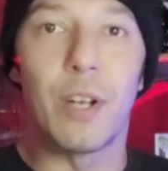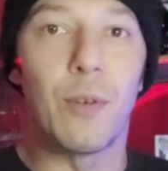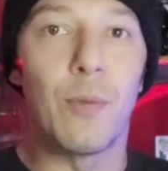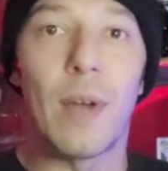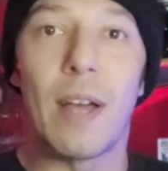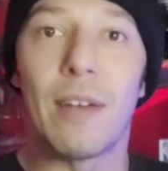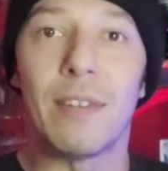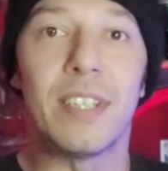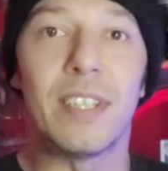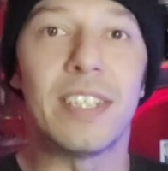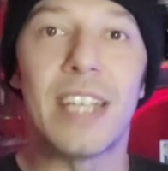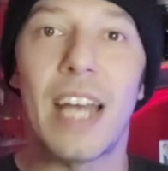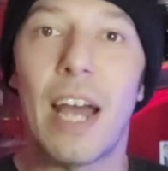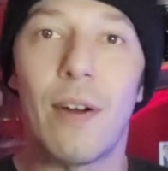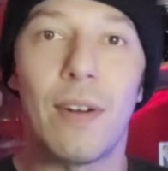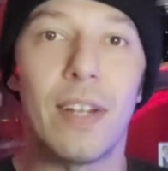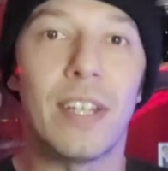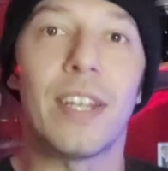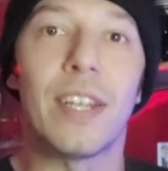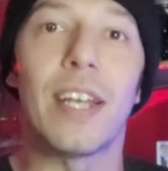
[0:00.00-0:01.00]
around the
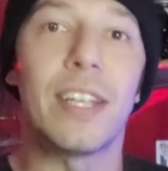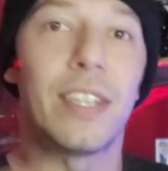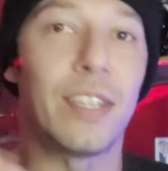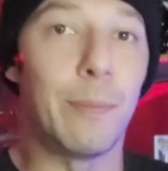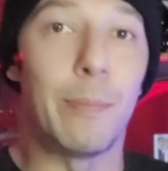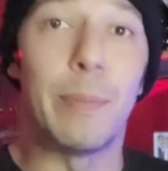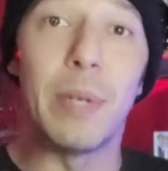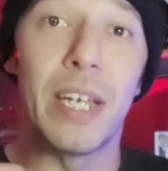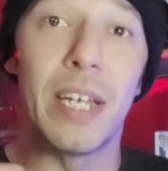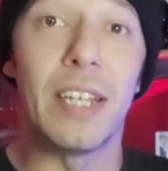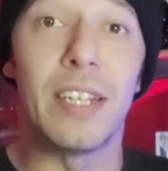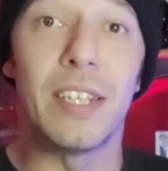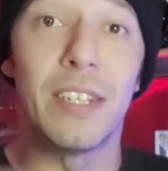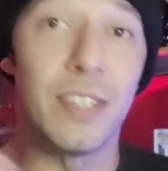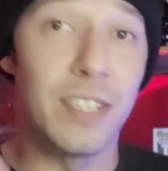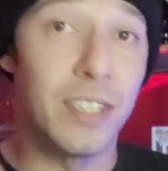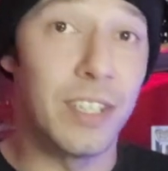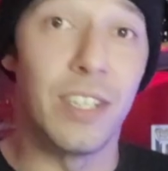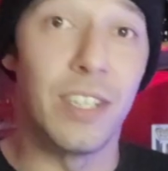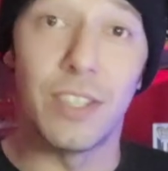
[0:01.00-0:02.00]
town. And like the beat,
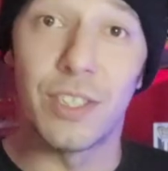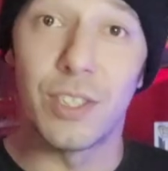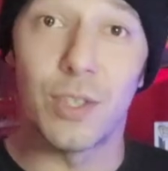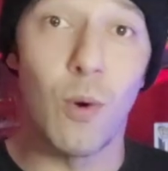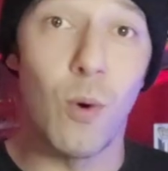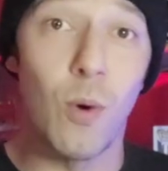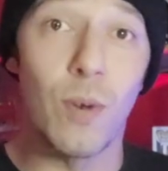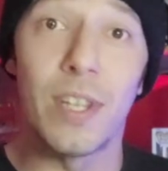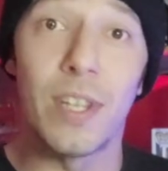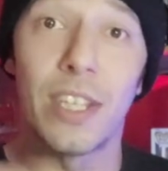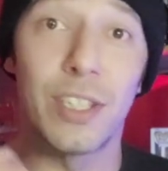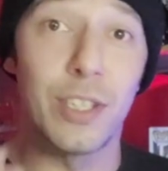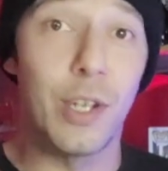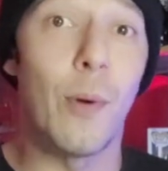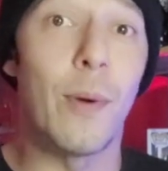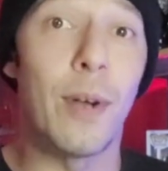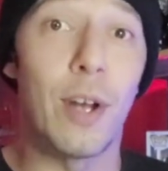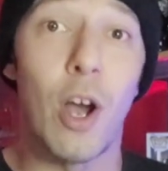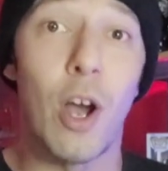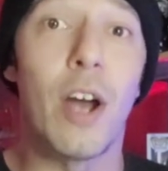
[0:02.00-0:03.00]
the the score that's
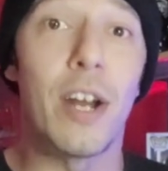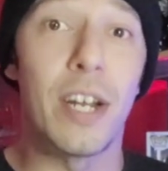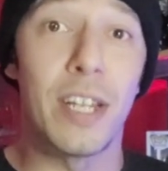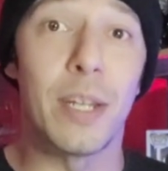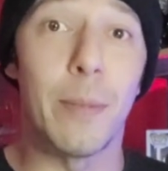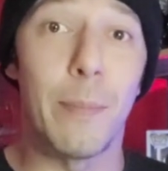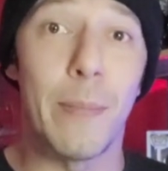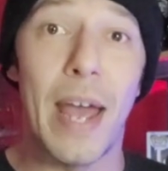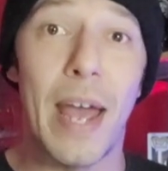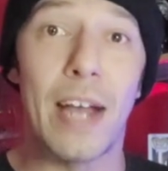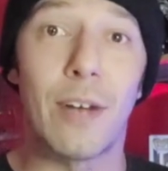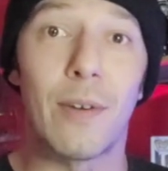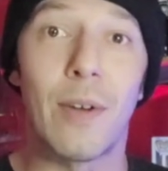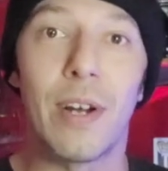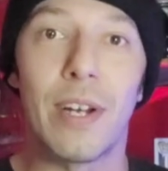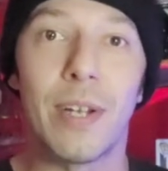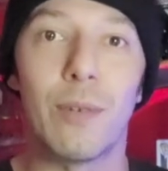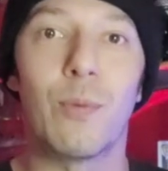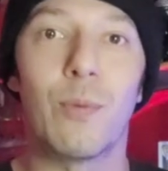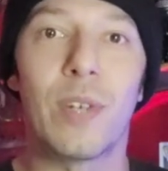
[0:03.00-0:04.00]
going on in the
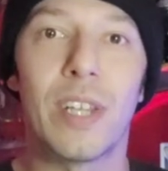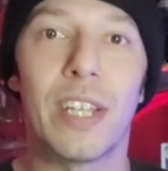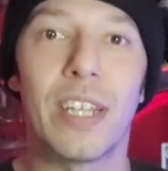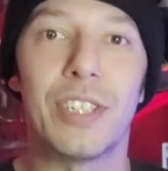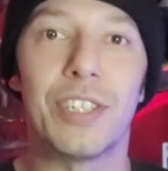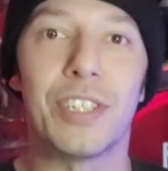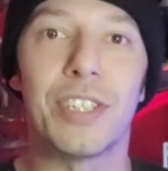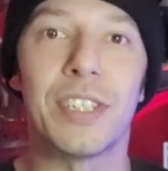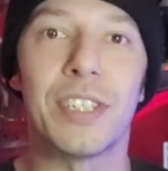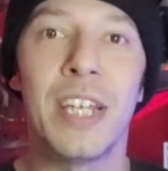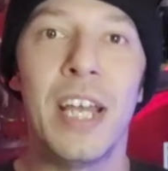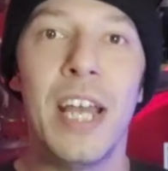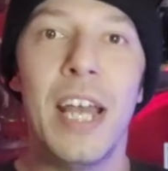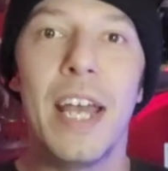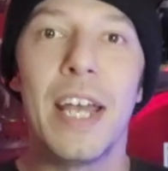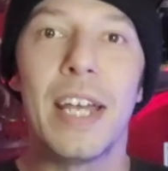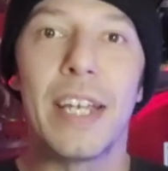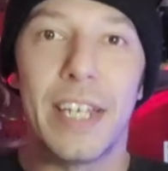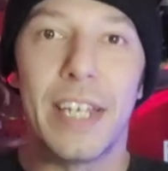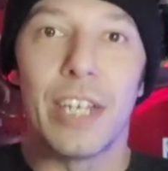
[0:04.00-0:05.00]
background, it really just
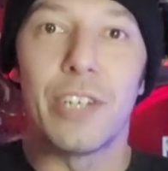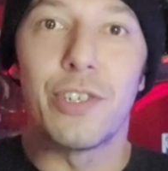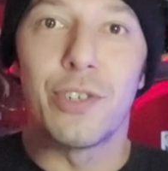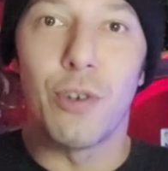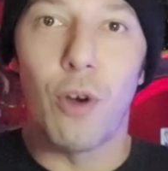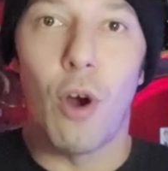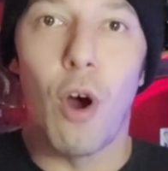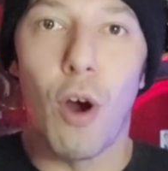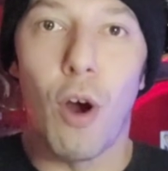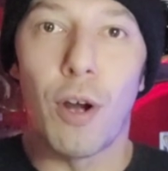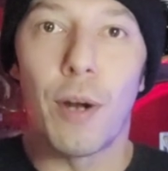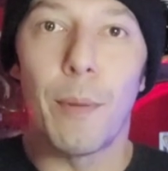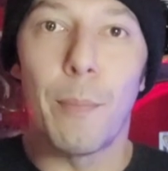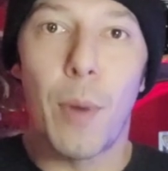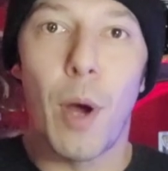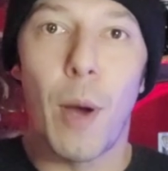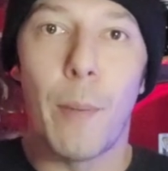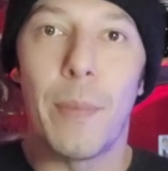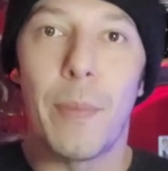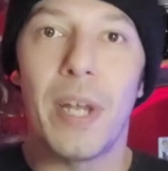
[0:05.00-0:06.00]
gets your heart
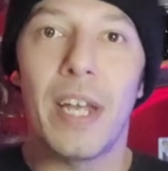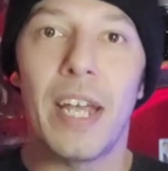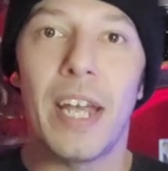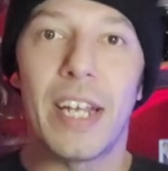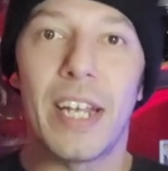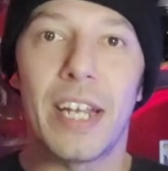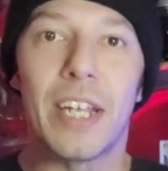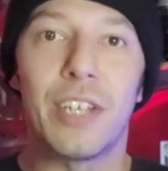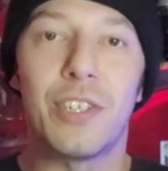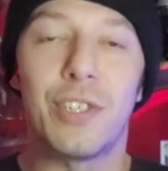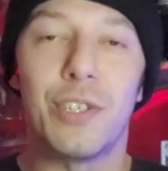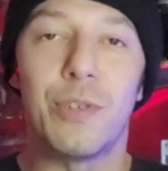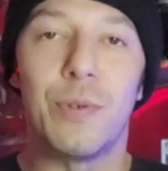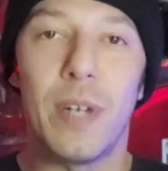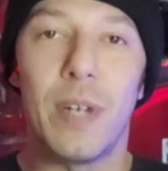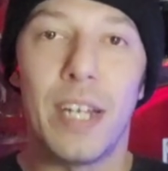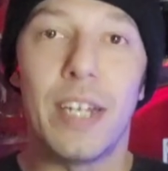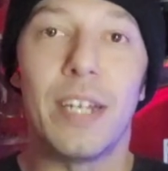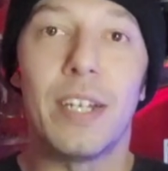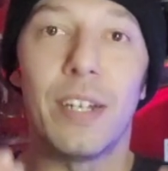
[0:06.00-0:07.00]
pumping and gets you
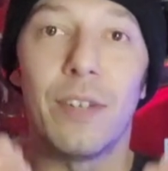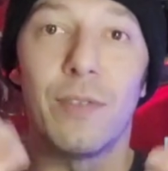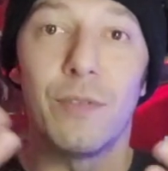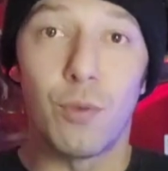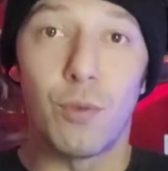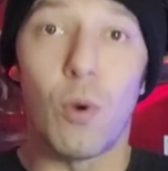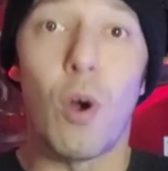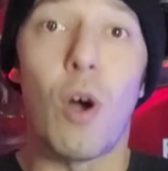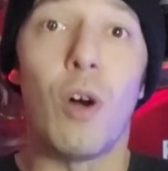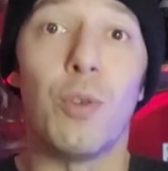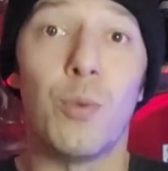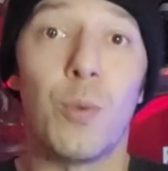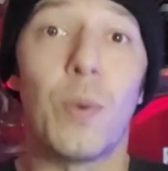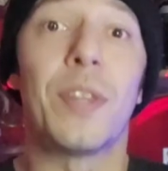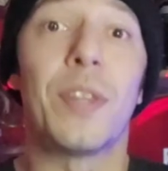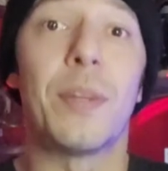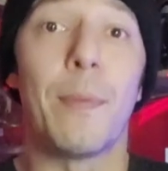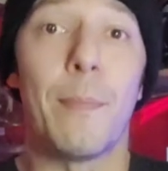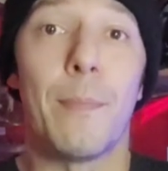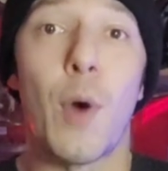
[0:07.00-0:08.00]
enthralled
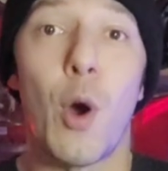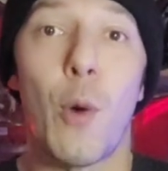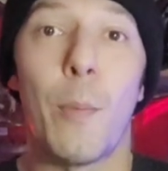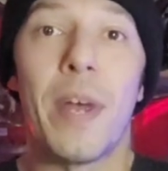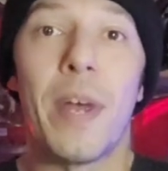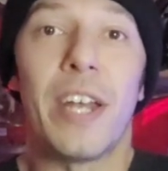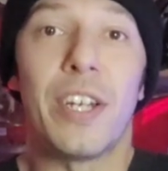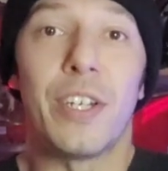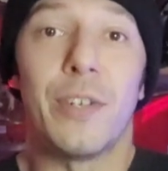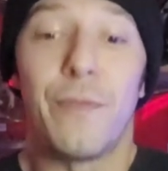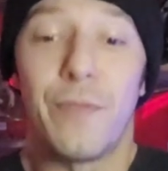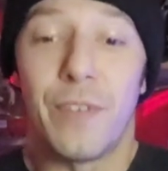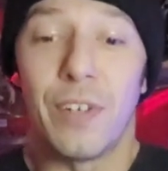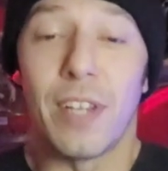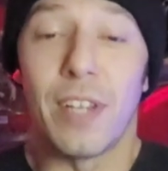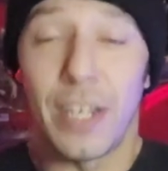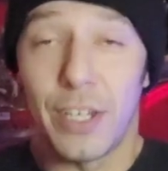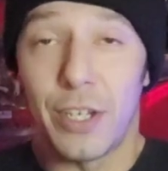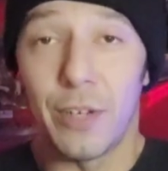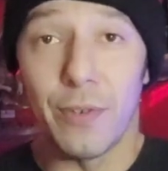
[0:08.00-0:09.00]
with the moment, and you feel
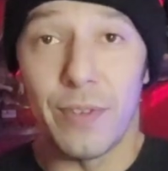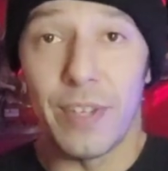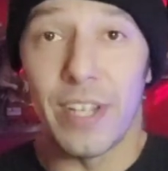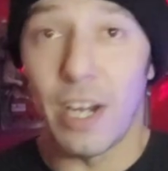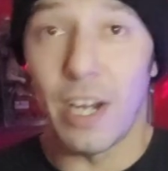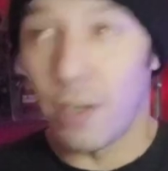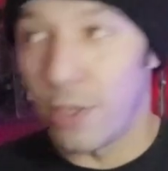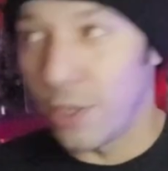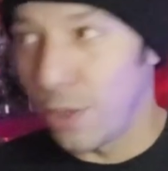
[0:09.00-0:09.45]
like you're there.